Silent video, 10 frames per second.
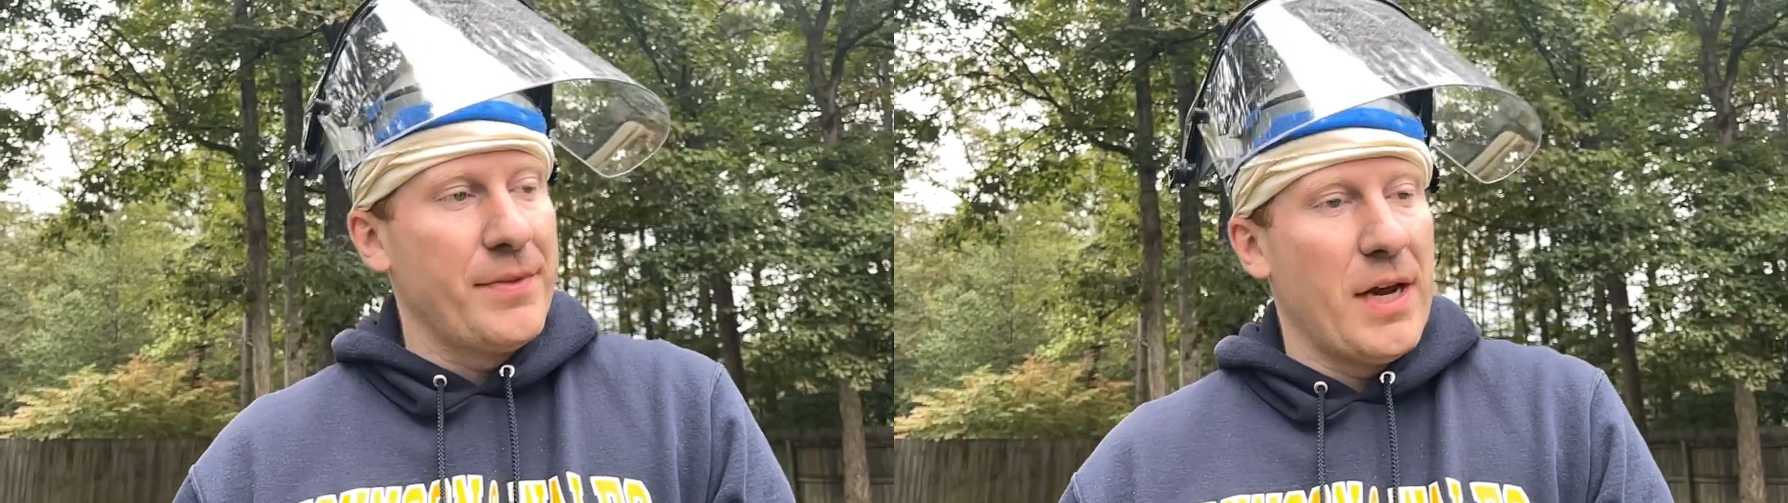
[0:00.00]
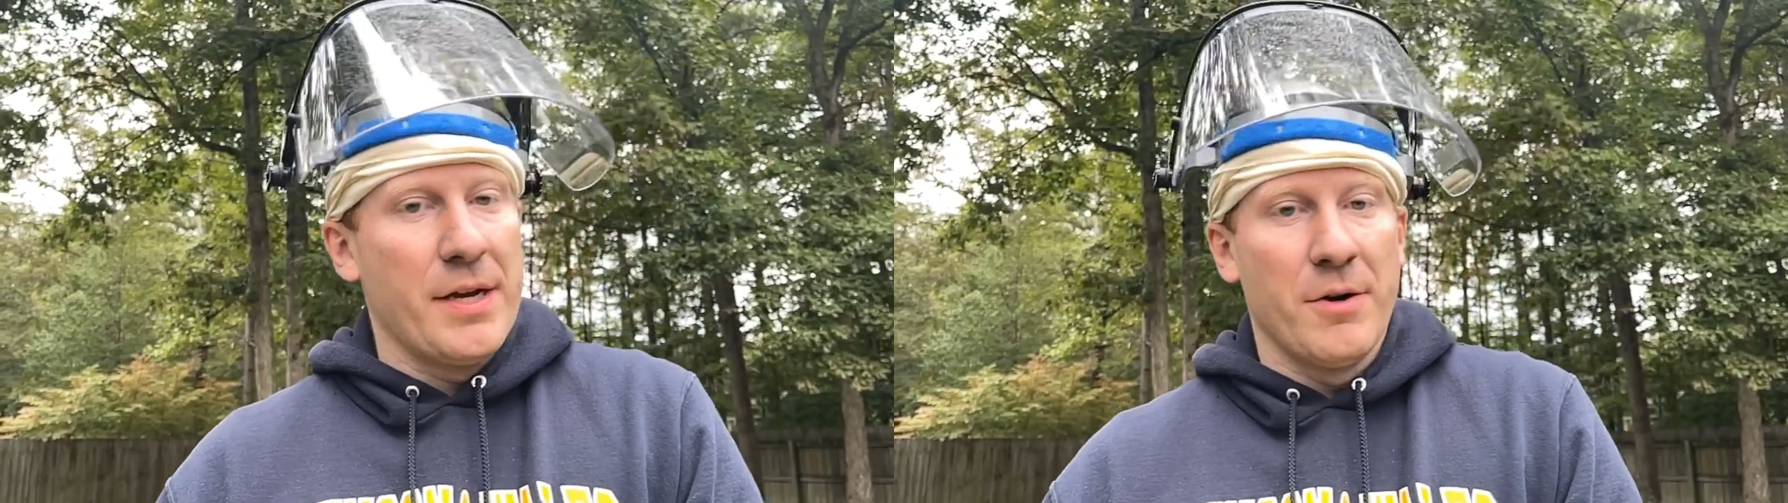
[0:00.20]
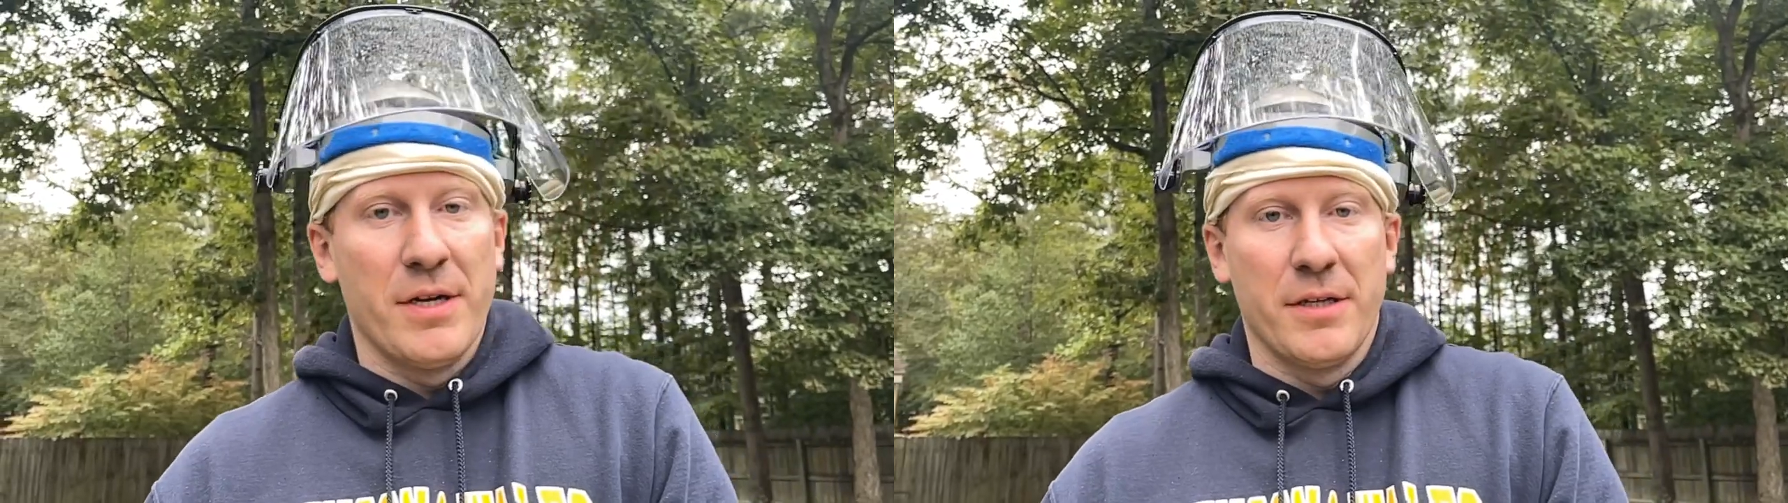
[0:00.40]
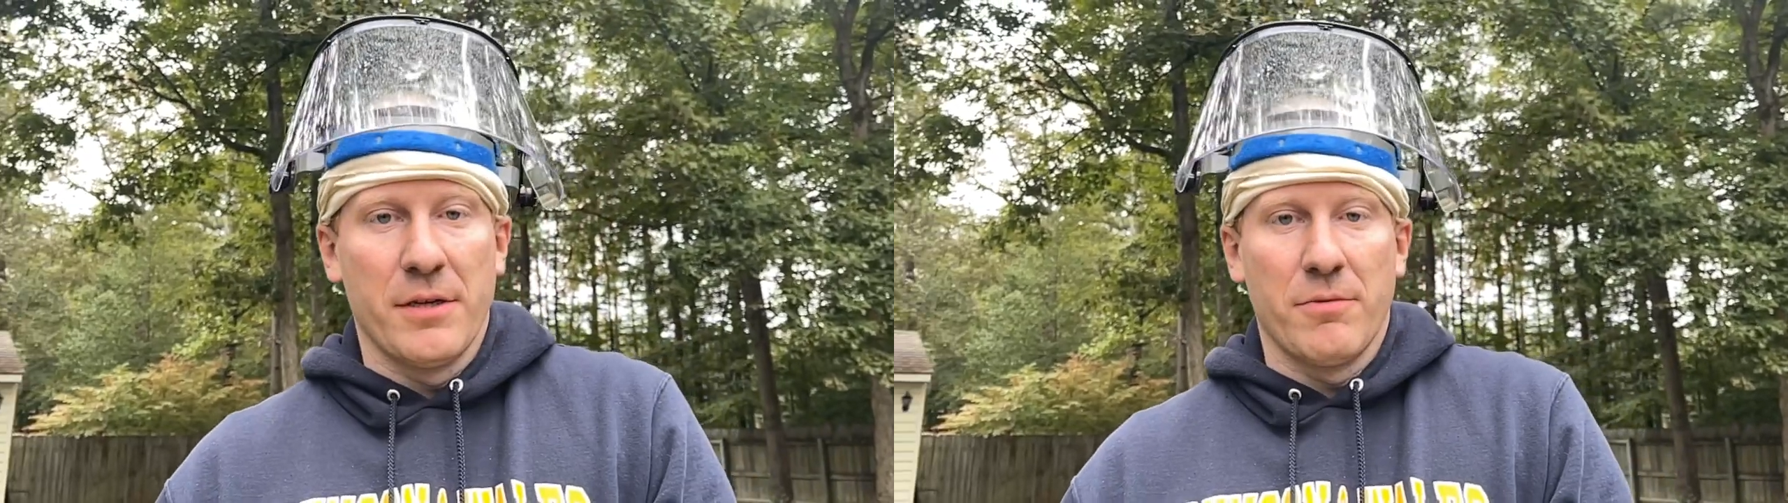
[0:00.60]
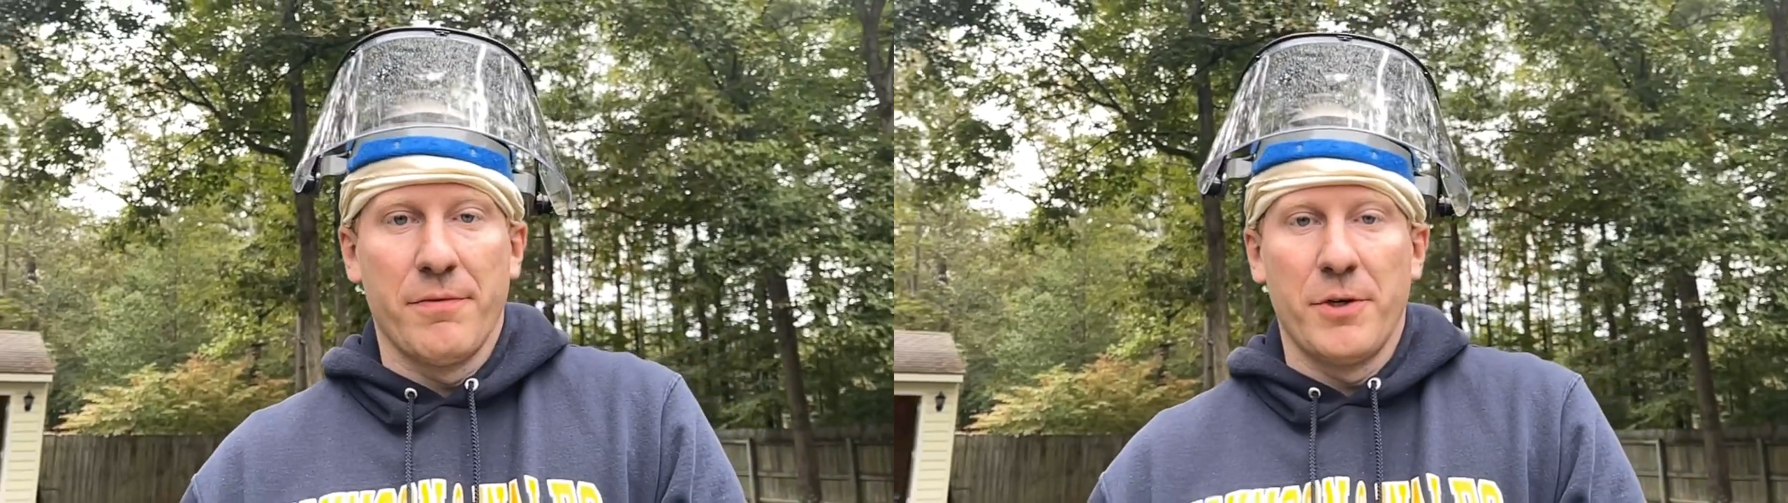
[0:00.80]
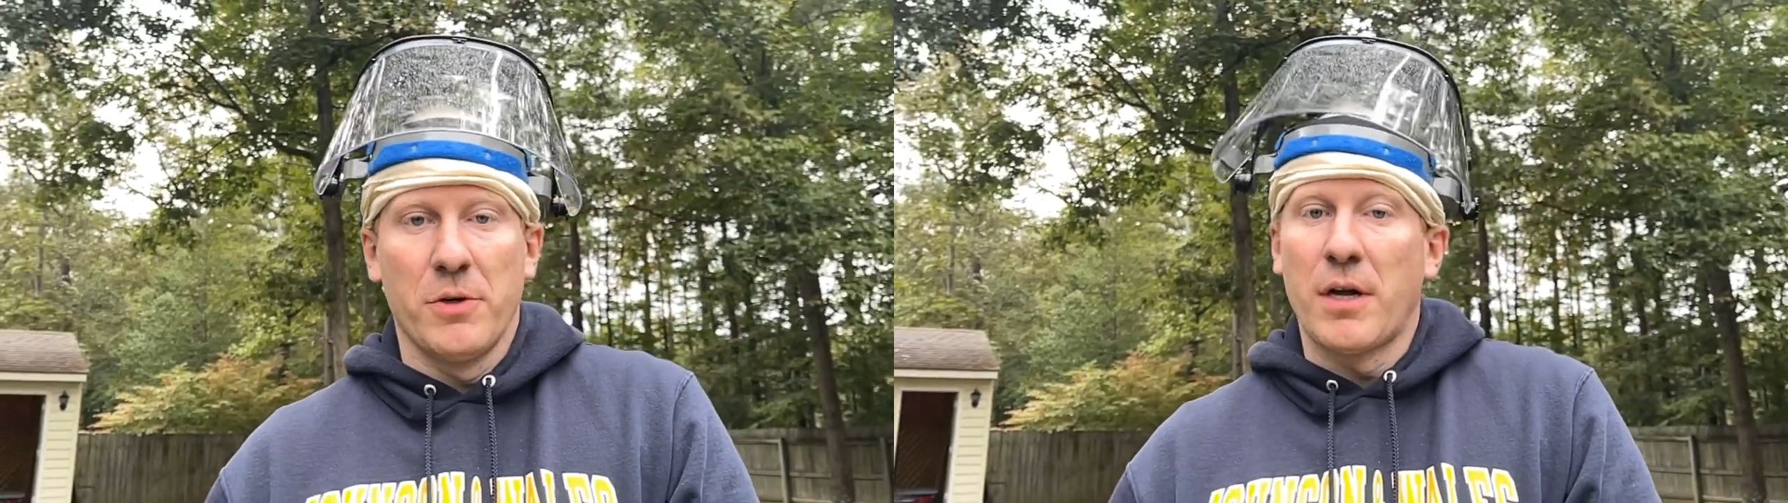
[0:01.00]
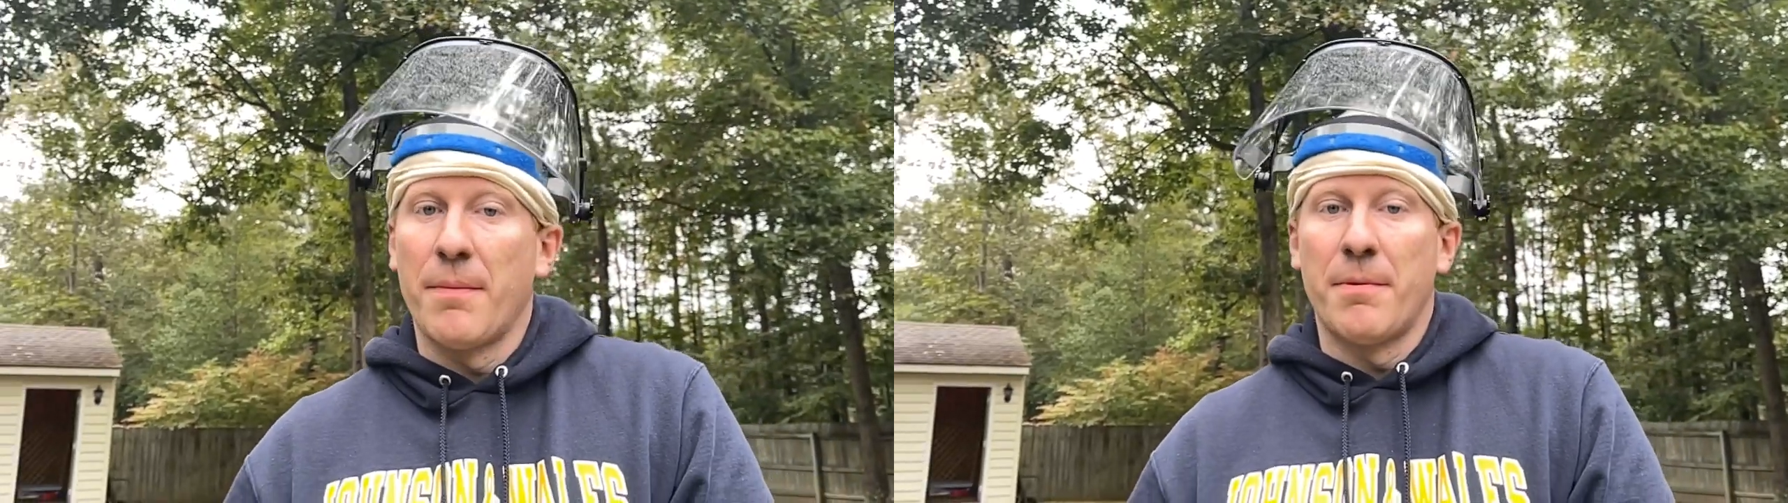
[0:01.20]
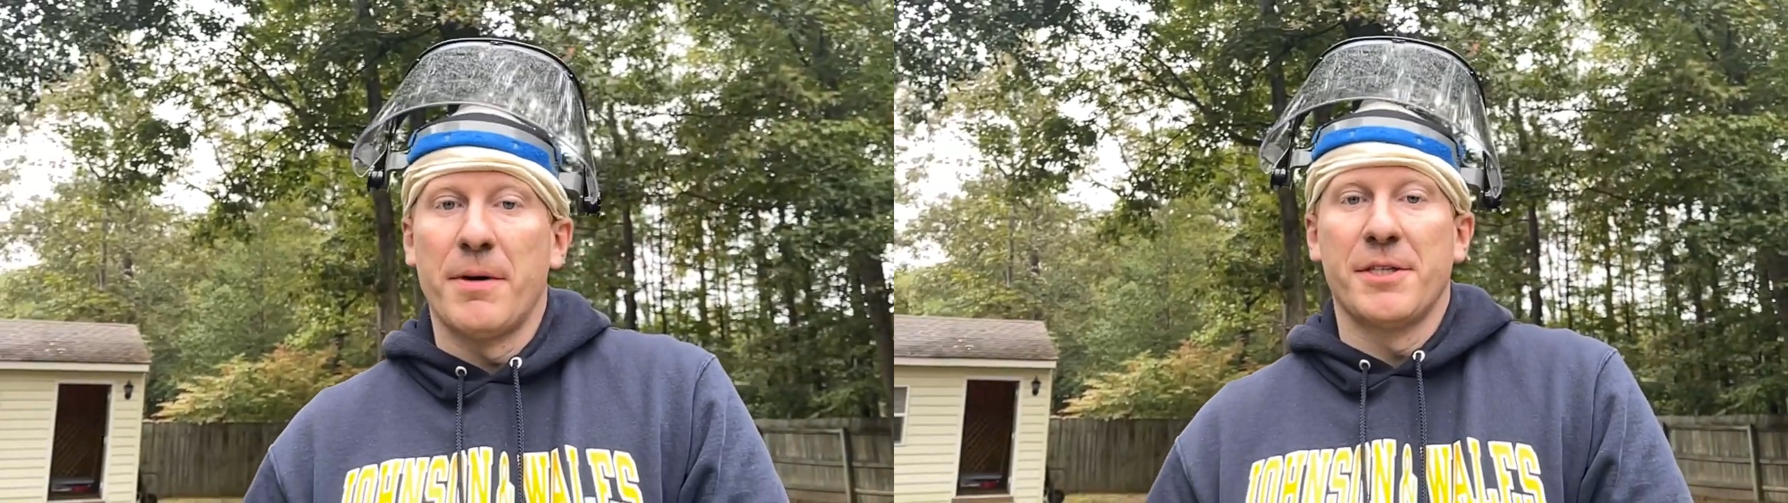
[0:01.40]
I know I did a review a
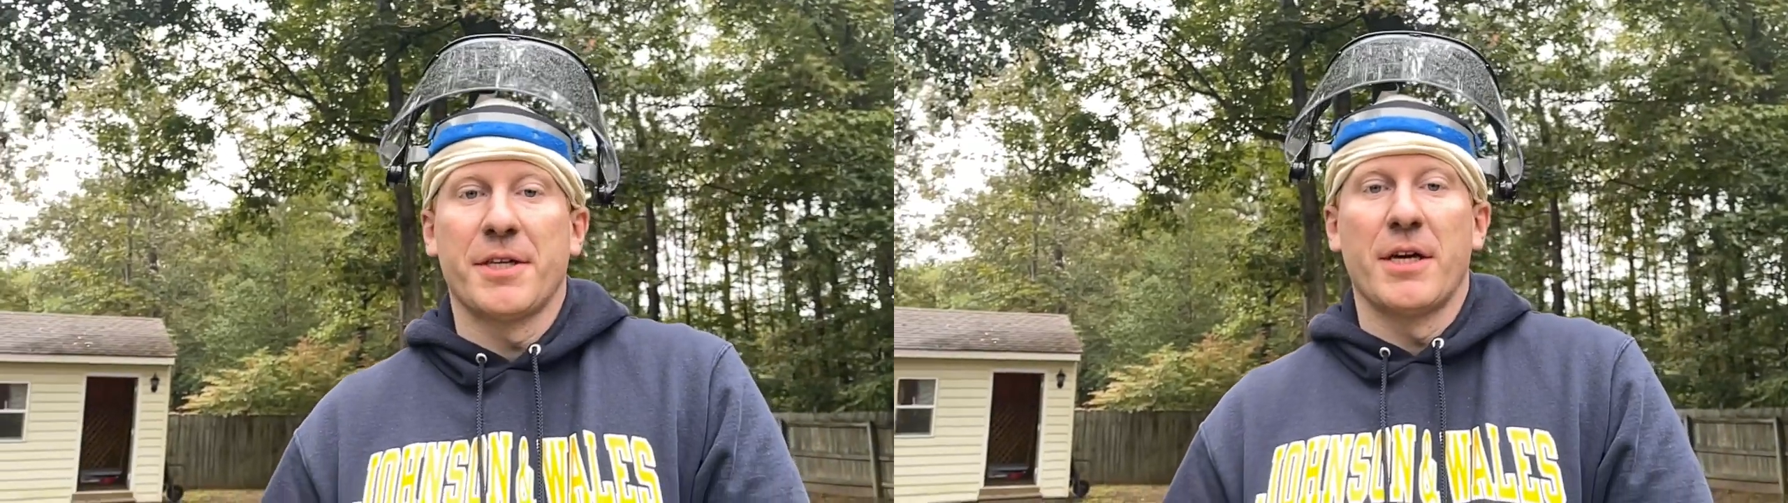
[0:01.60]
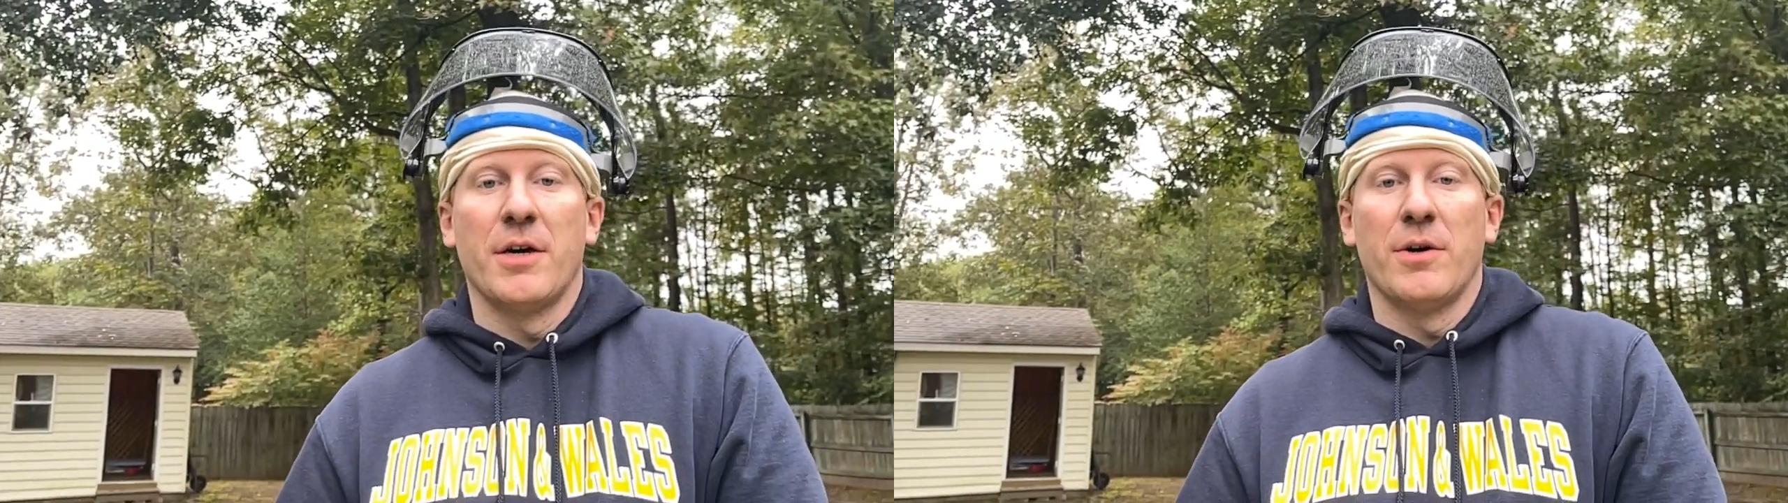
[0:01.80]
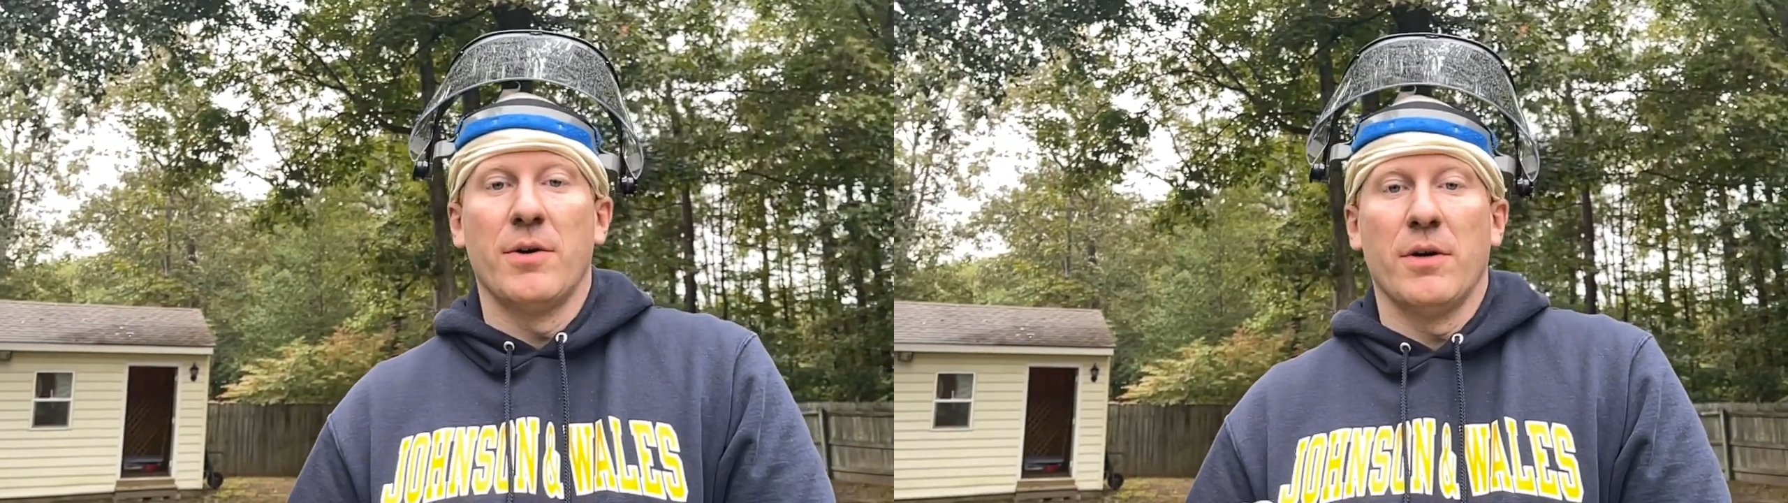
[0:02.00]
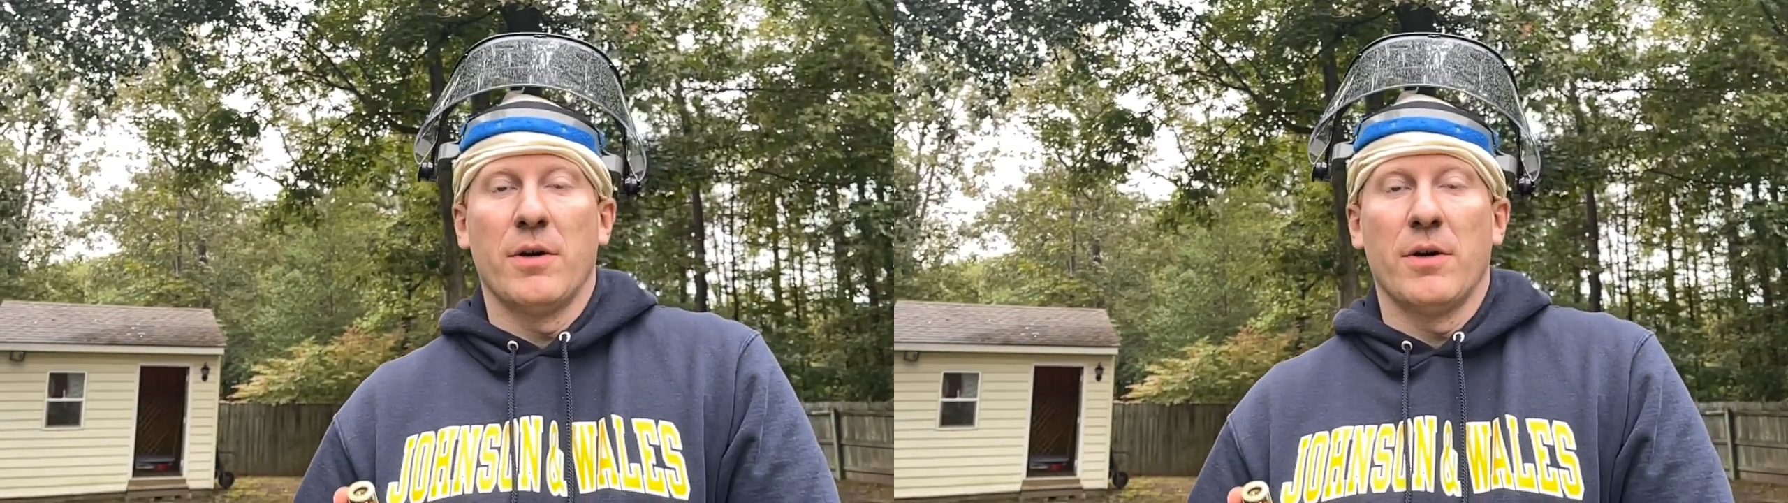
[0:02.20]
couple months ago